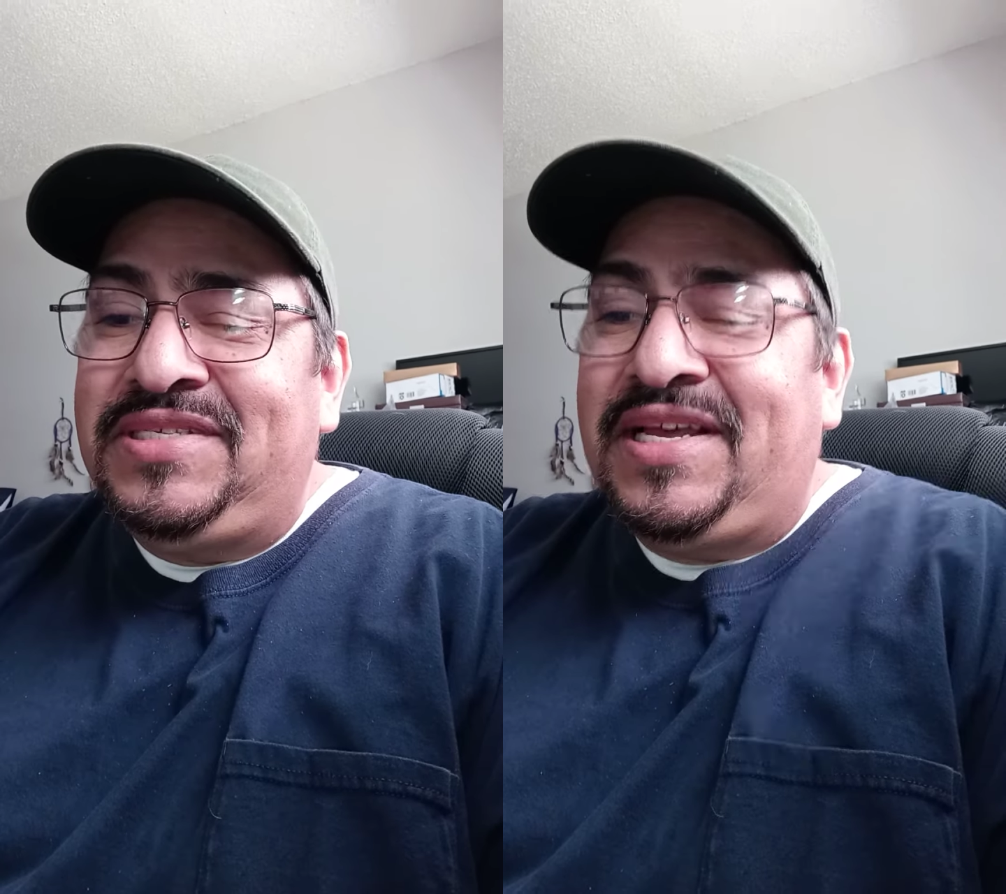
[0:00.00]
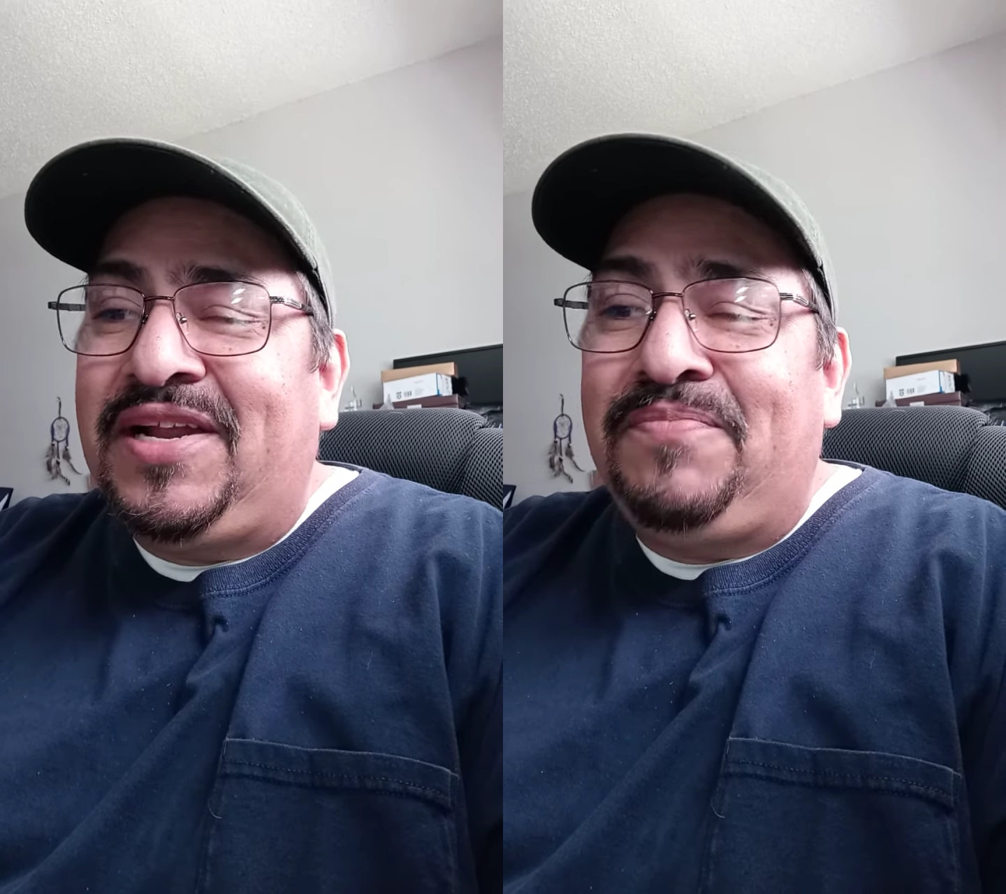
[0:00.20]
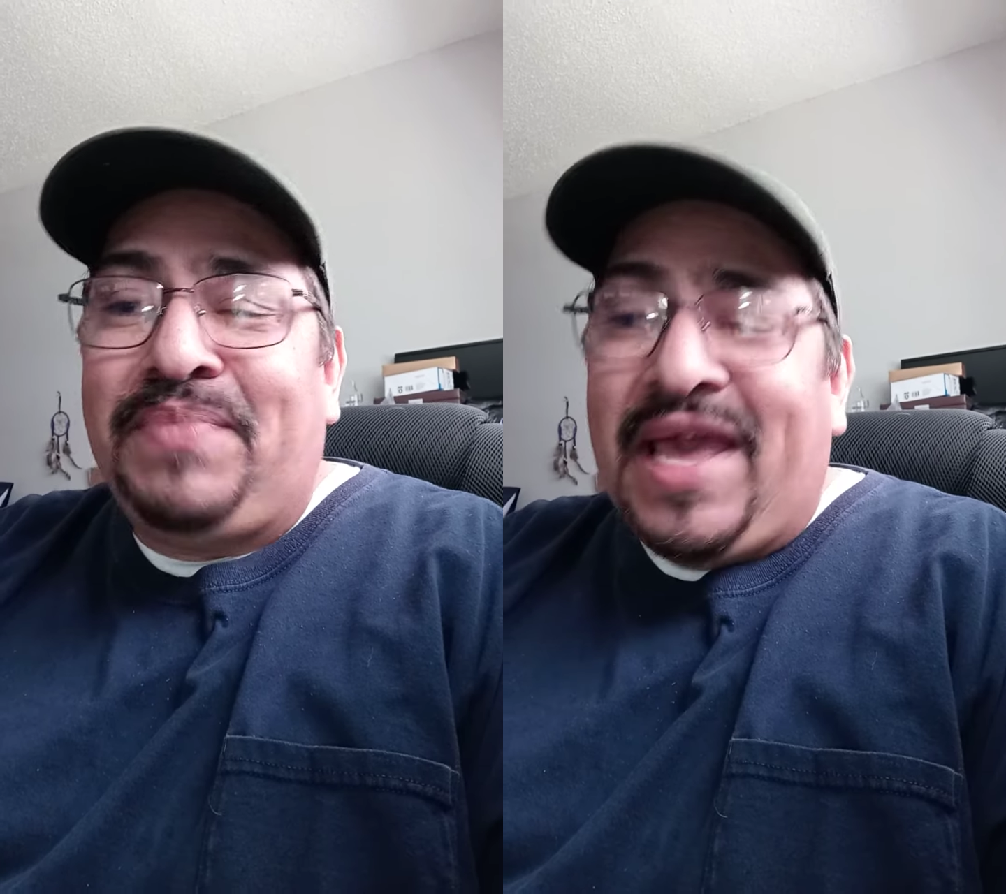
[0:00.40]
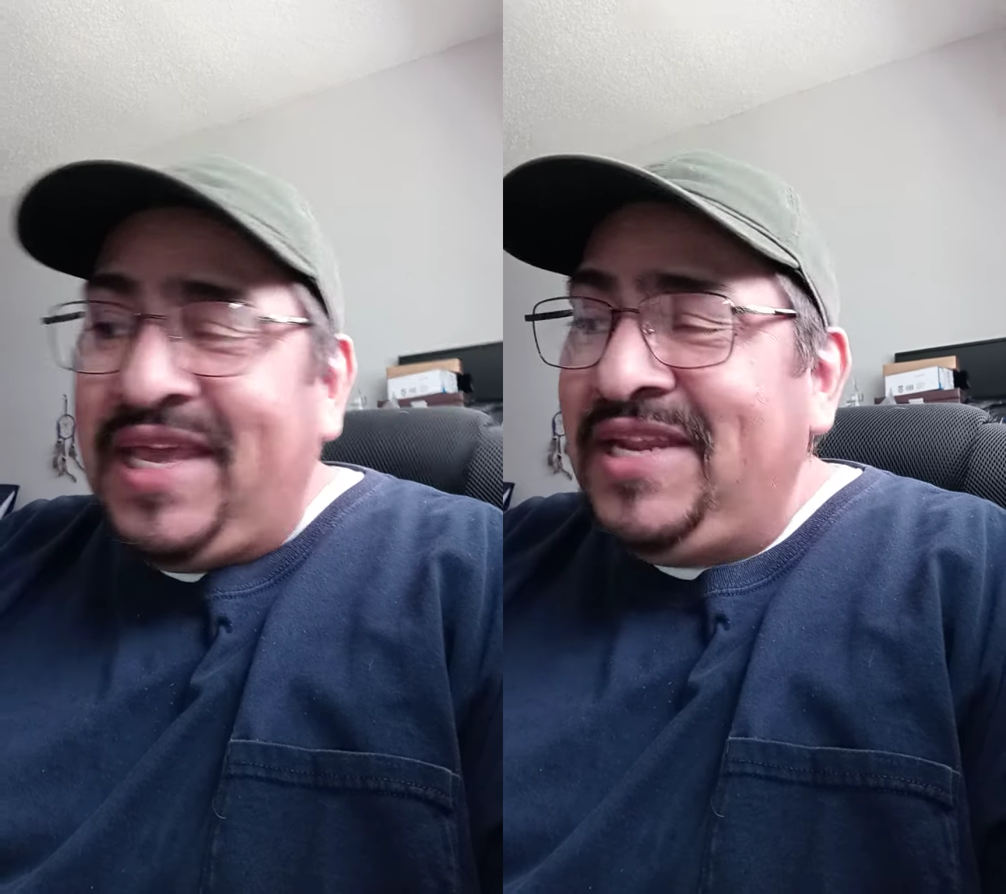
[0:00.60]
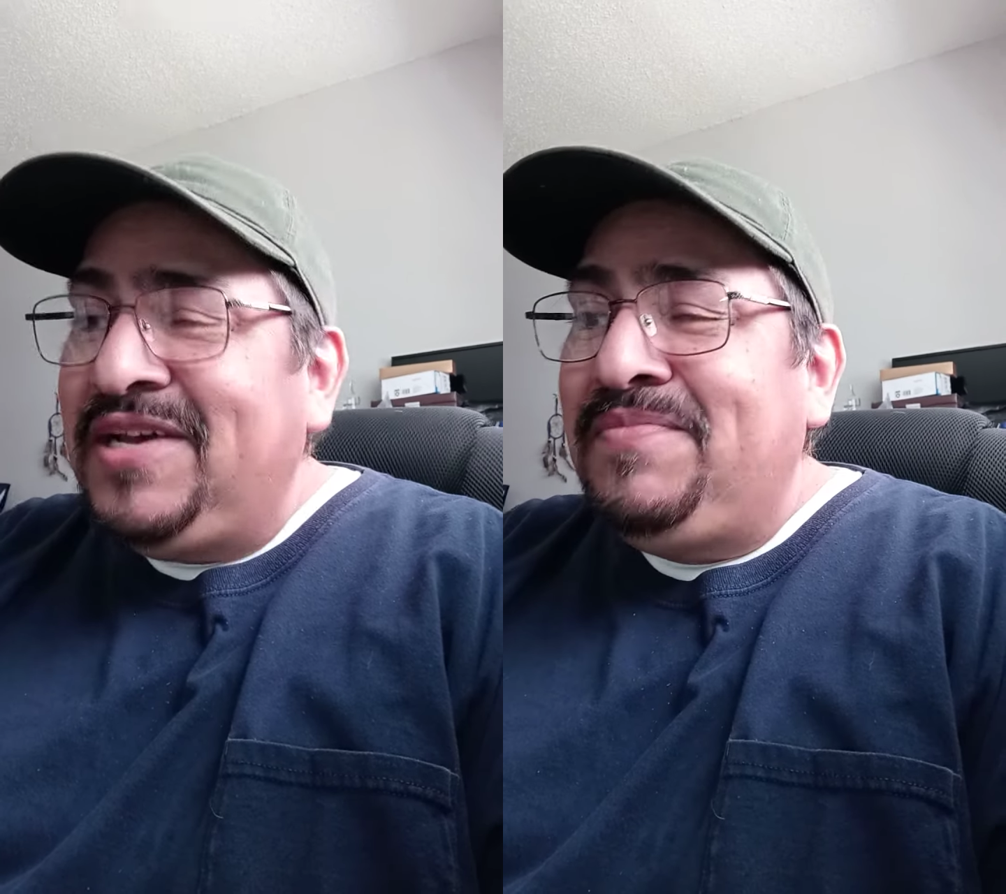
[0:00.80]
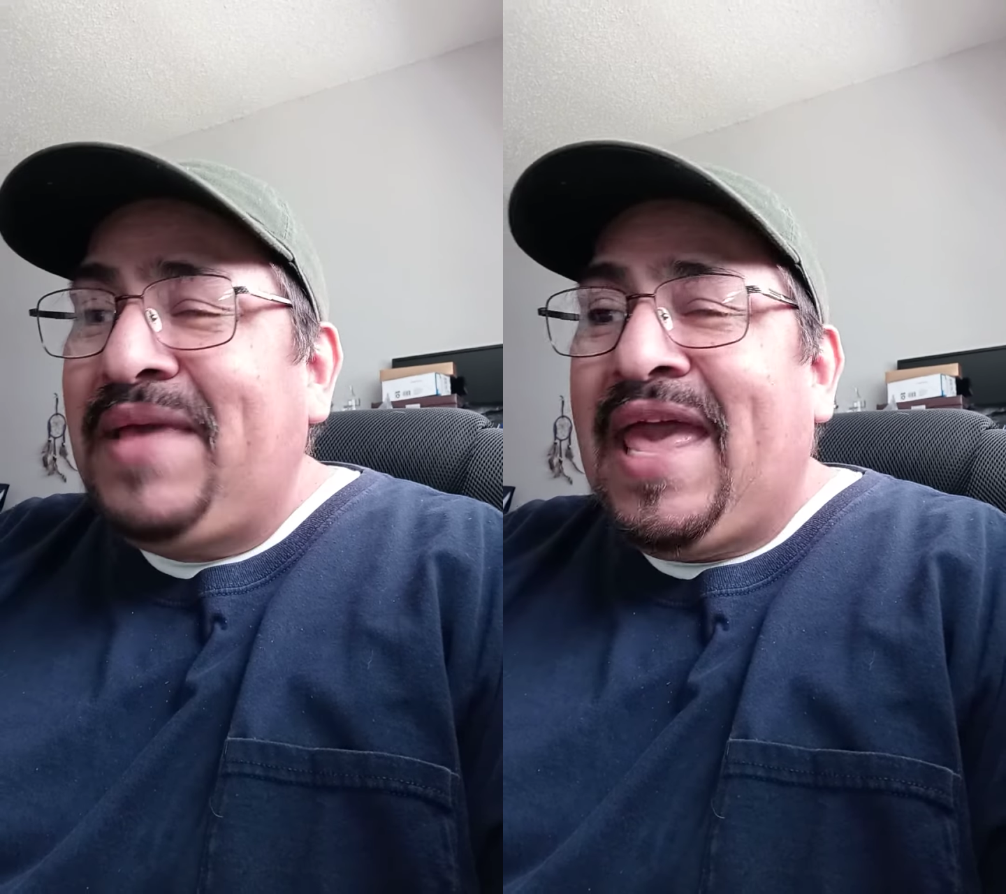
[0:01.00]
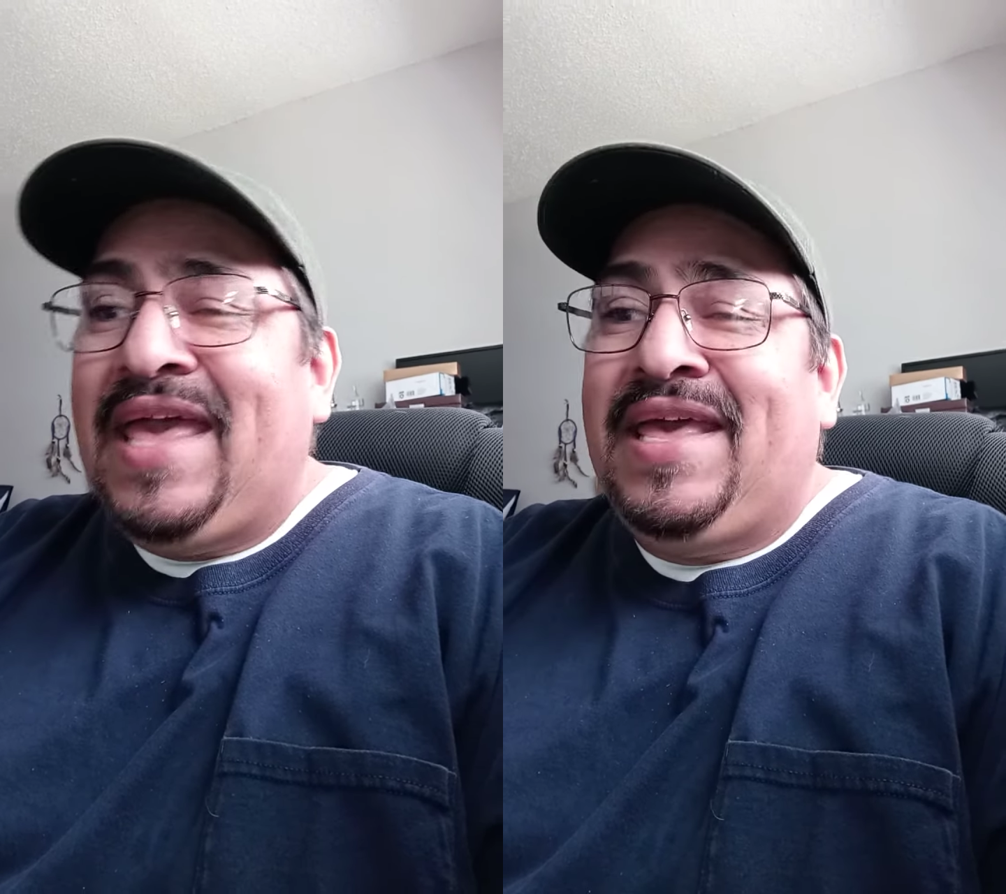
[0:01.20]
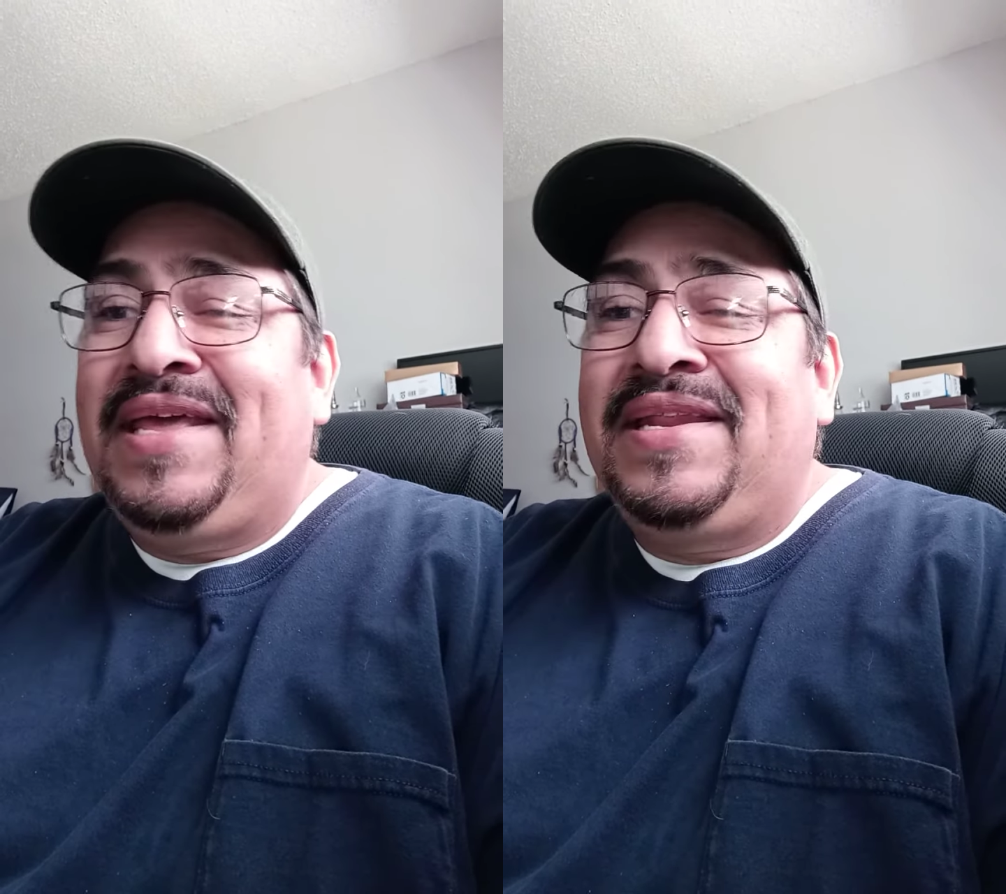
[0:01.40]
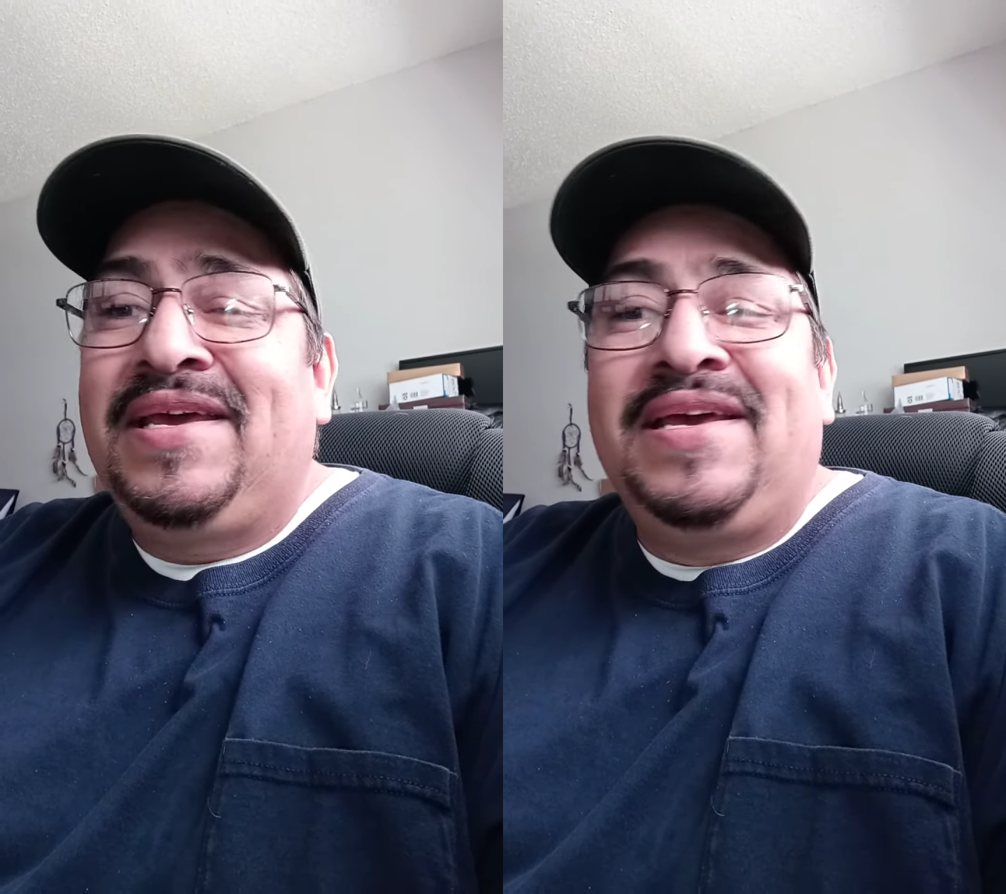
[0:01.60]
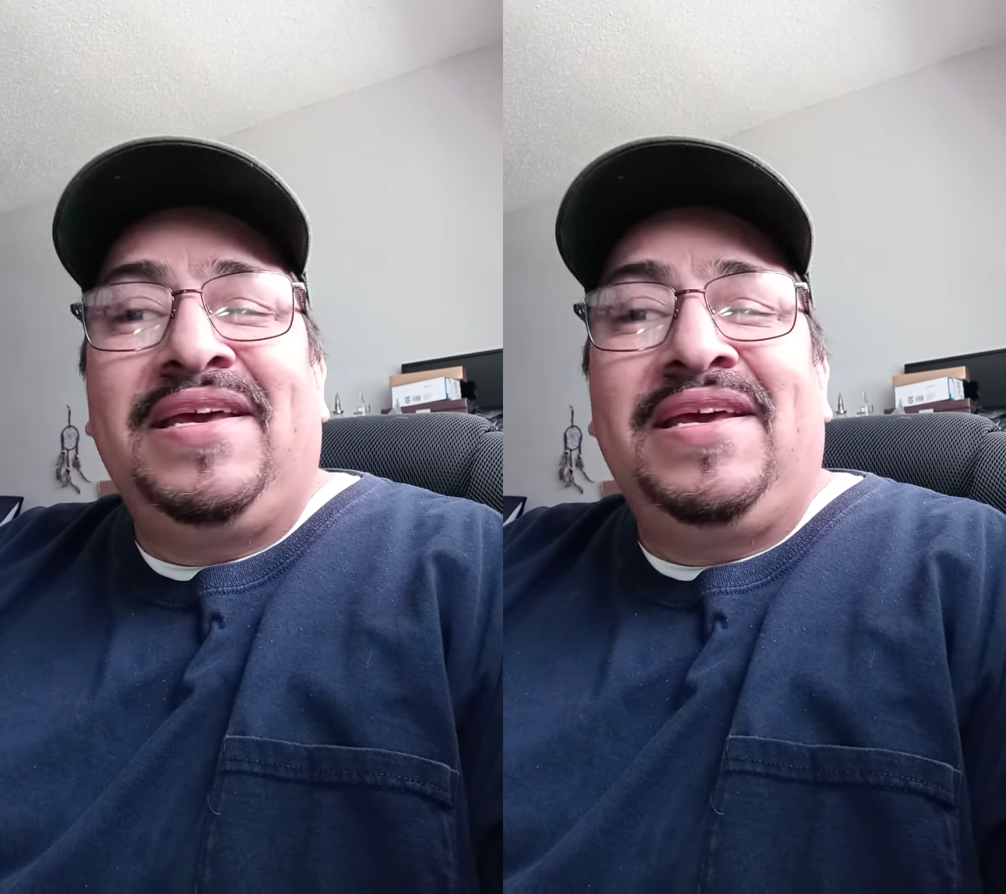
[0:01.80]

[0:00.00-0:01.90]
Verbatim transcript: that I'm packing them and